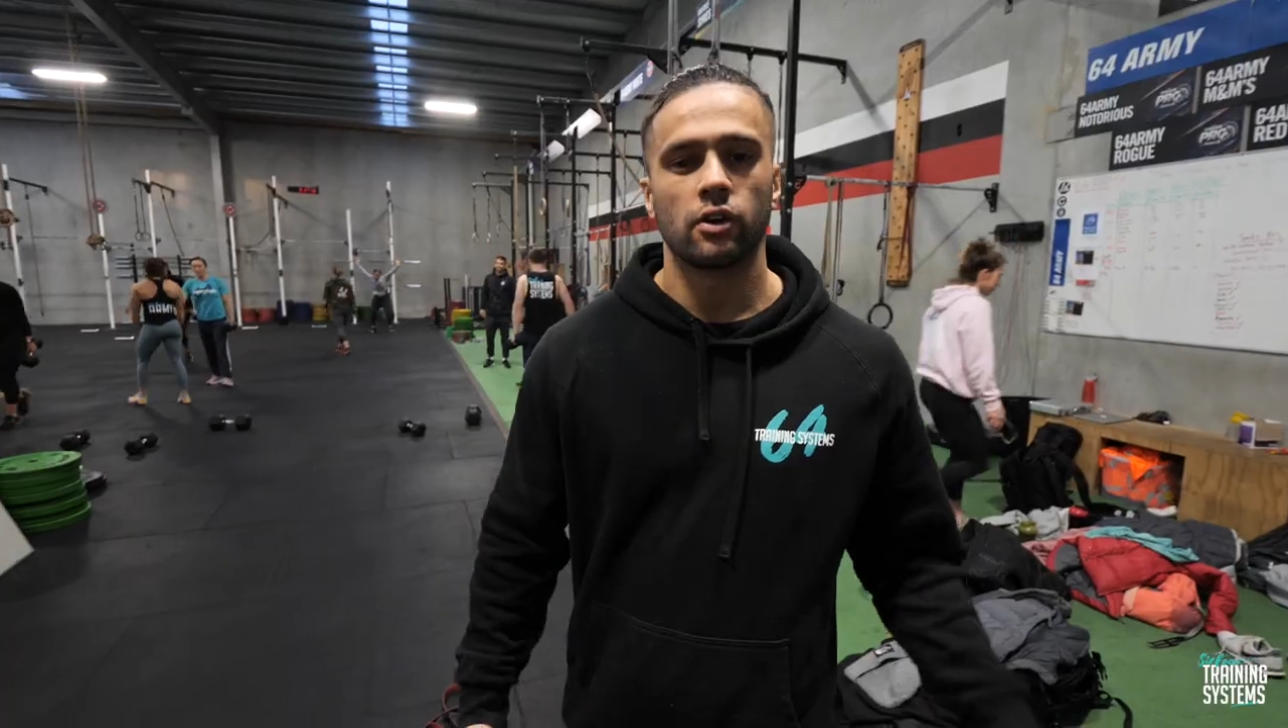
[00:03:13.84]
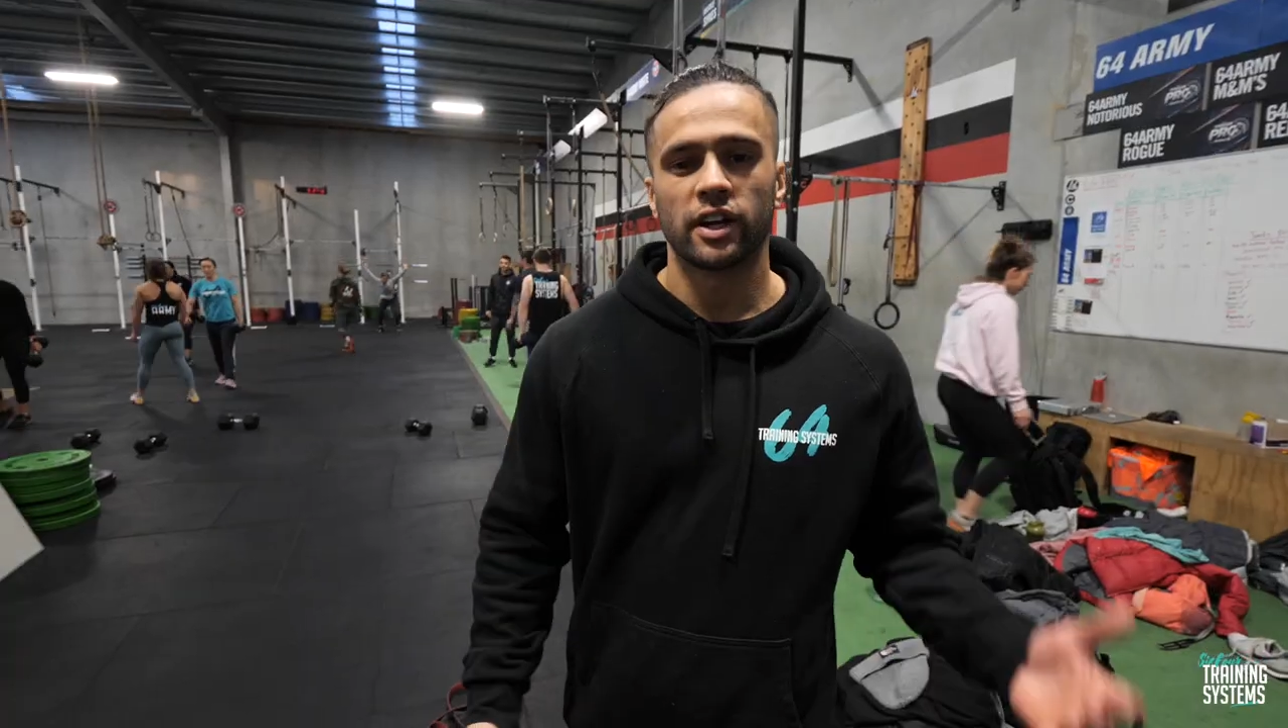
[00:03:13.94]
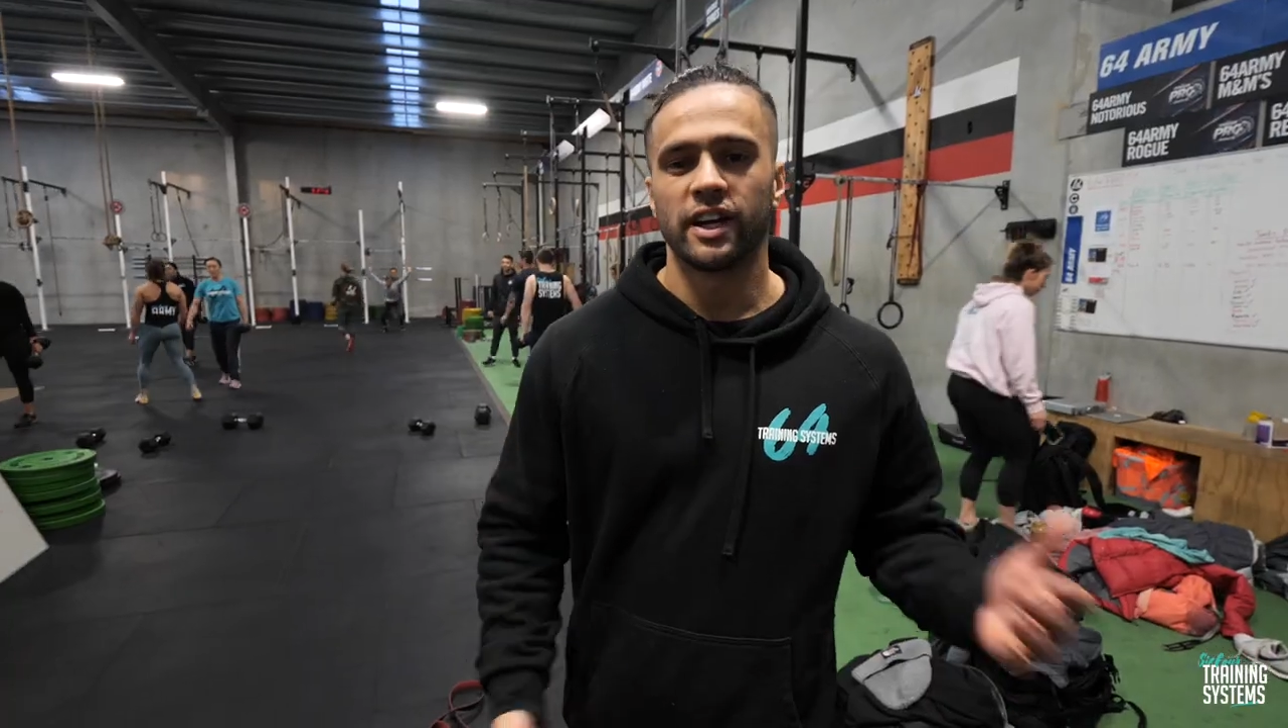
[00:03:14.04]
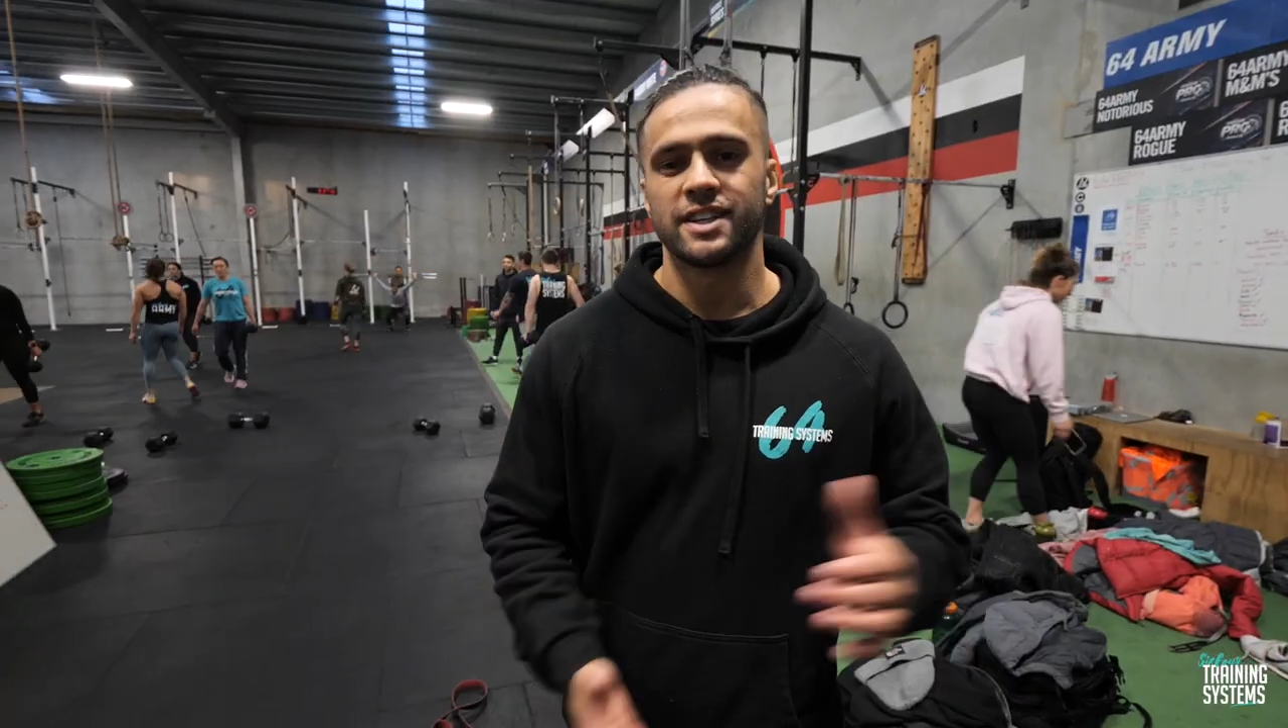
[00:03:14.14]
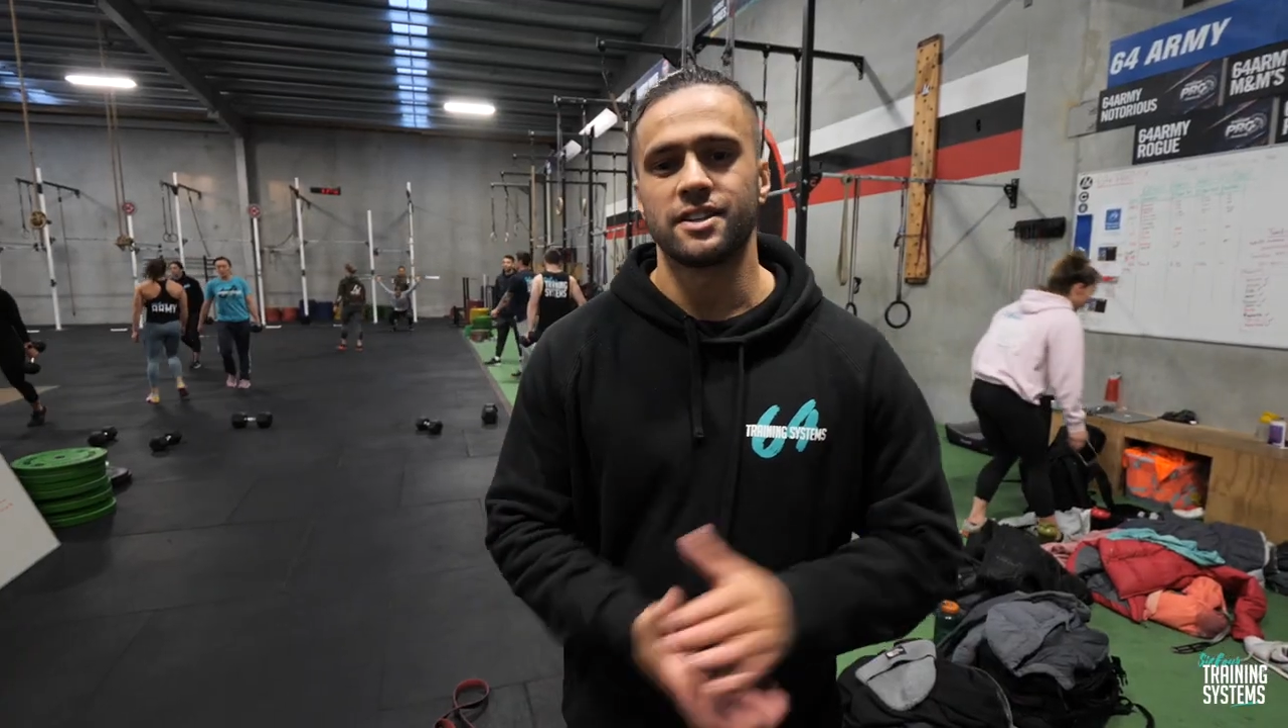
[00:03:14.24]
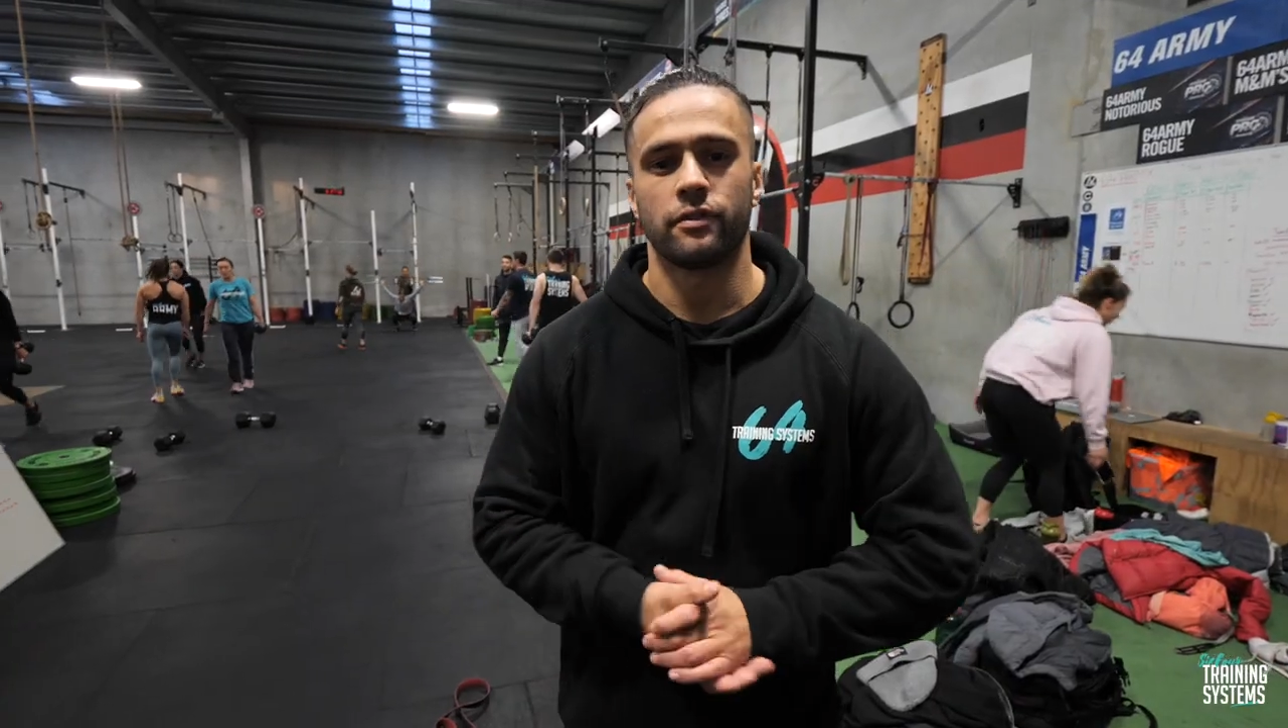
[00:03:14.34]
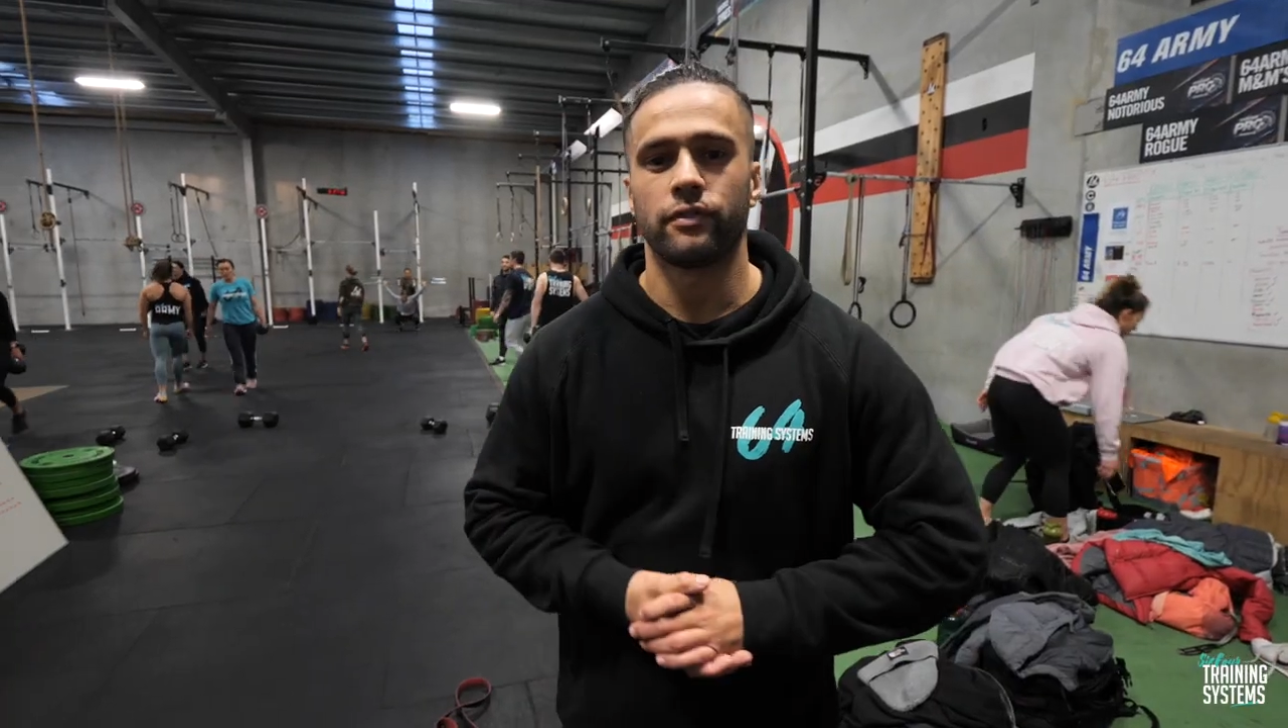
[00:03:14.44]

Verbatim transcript: ora e te